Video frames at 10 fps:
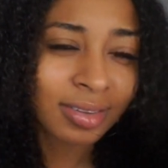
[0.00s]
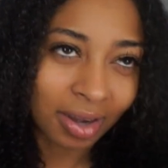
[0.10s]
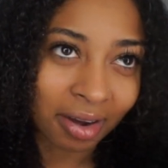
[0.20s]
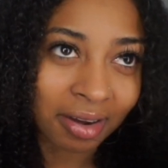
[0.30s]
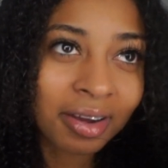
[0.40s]

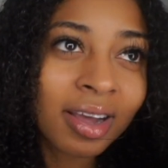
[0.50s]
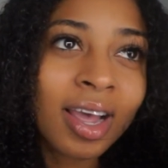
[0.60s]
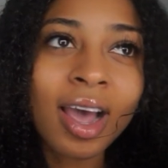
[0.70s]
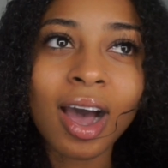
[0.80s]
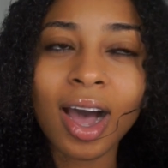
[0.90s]
Duh.
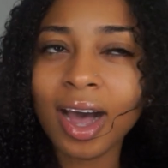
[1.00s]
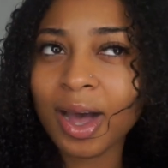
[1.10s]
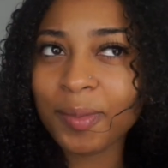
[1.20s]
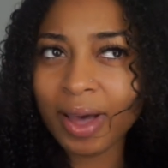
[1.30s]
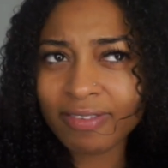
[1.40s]

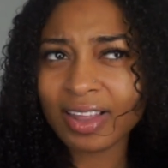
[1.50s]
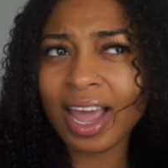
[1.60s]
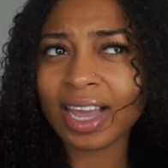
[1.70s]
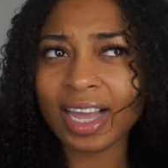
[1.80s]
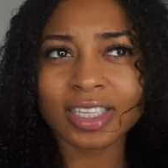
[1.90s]
I feel
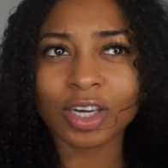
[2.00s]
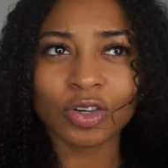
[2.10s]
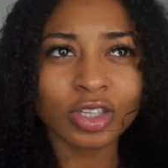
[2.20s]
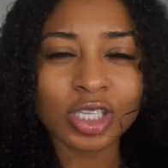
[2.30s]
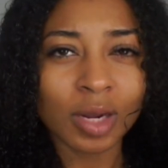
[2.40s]
like it's a
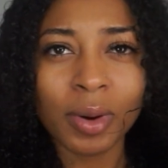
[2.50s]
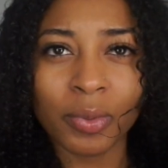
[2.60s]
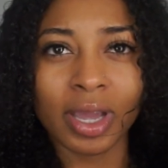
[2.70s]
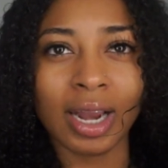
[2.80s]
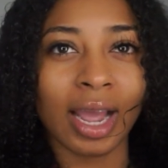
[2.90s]
good summer wig,